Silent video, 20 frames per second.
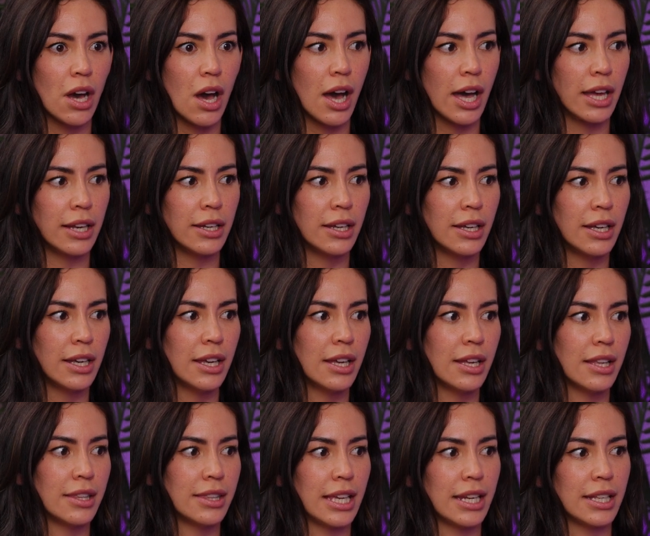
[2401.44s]
on,
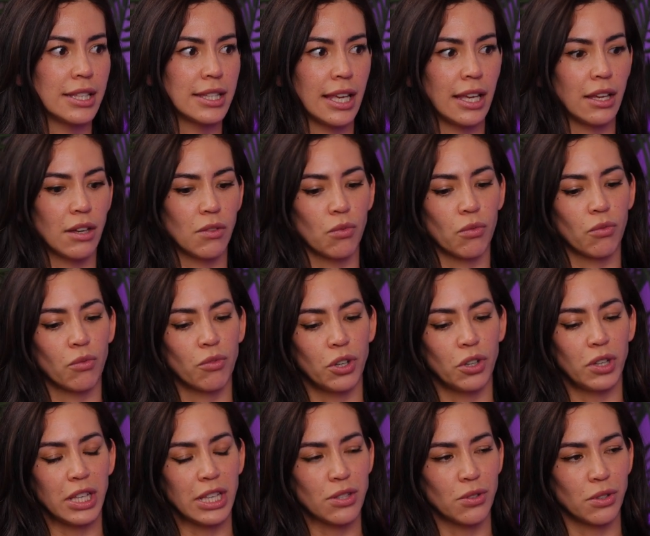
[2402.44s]
that it's like
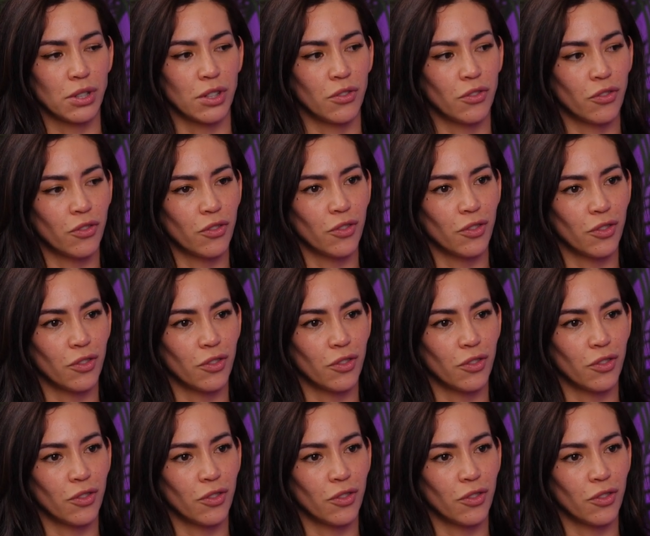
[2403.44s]
really sort of